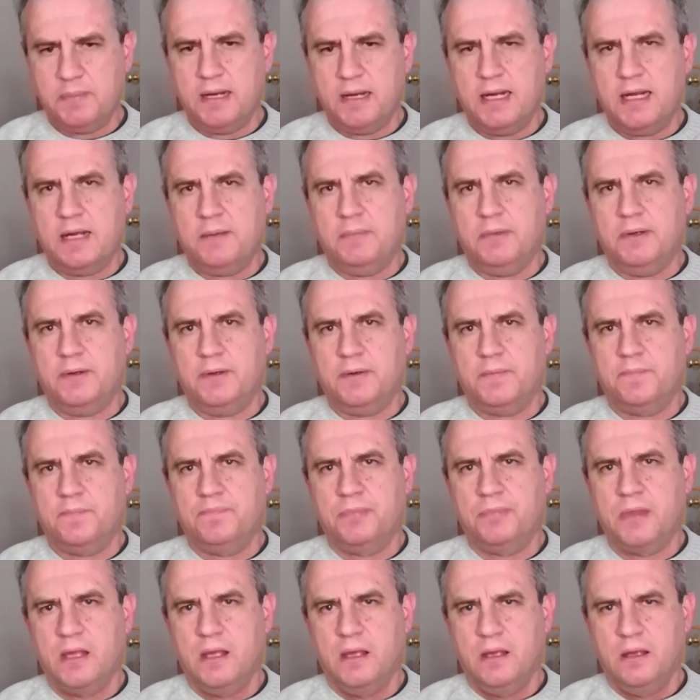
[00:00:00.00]
by a hammer,
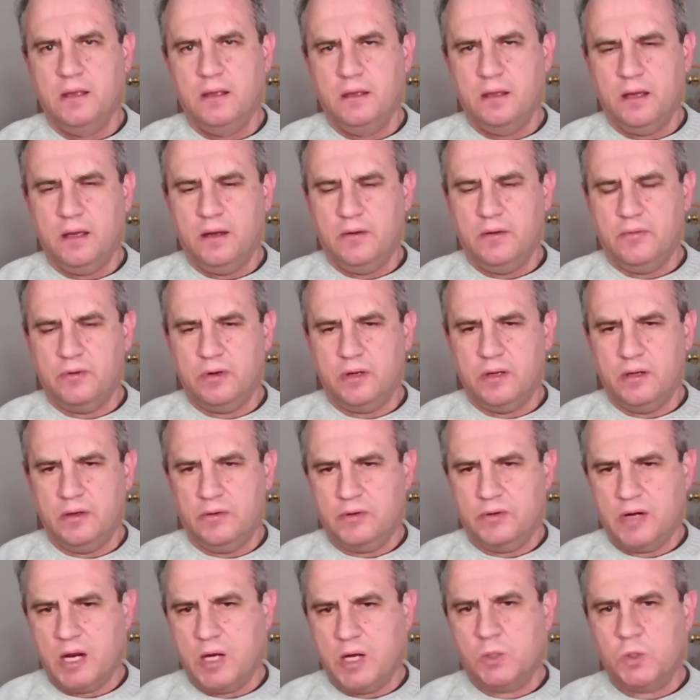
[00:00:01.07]
a
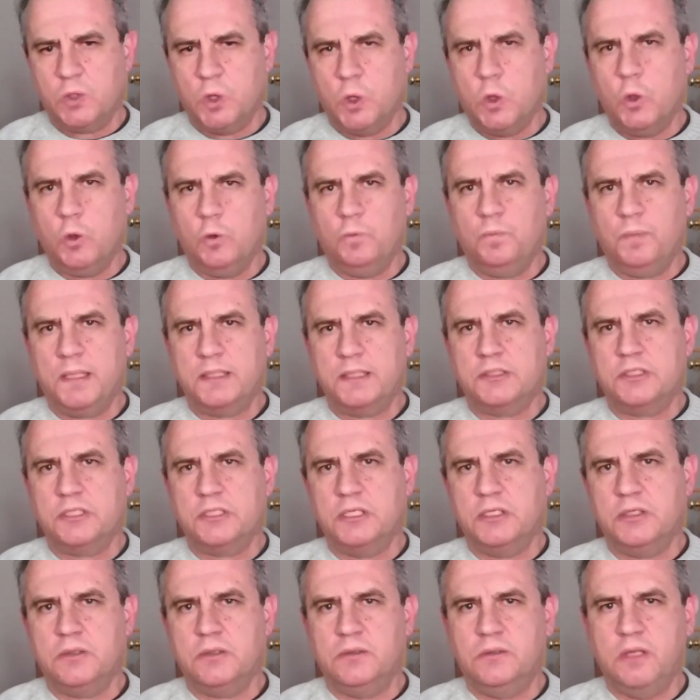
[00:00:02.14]
round hole punched
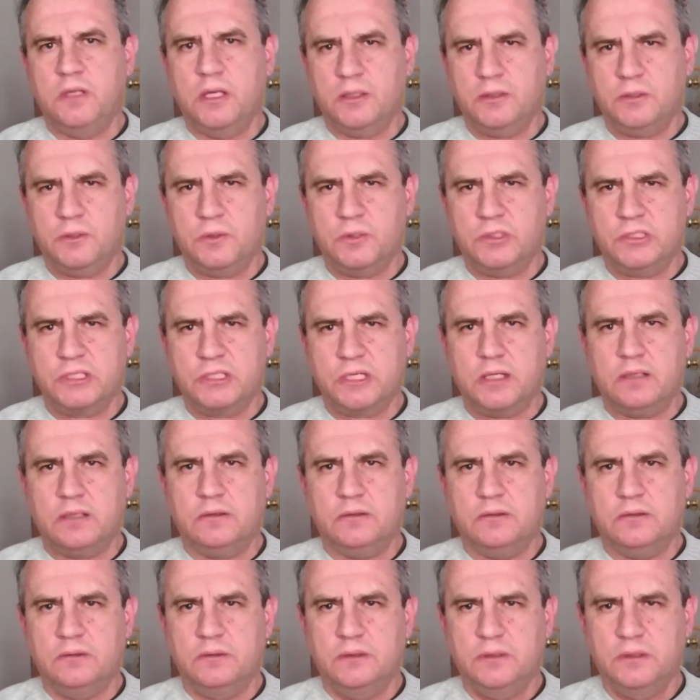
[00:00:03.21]
into the
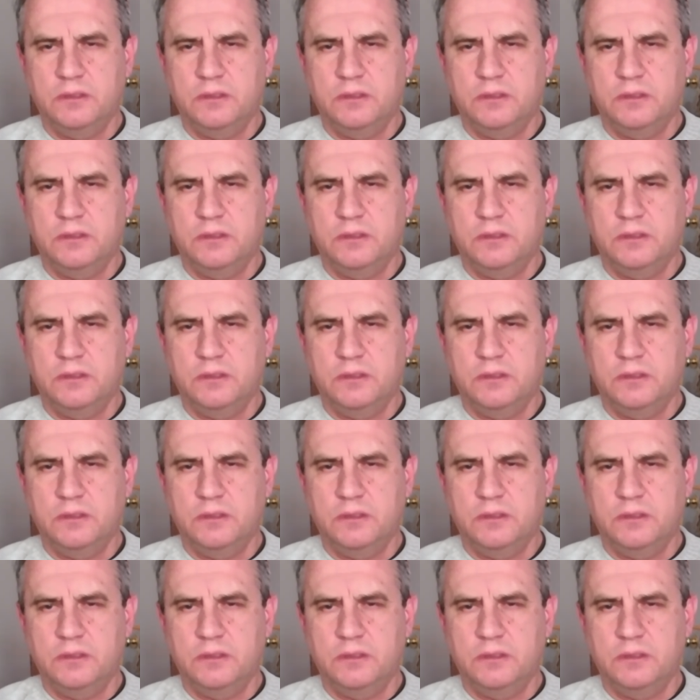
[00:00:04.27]
skull,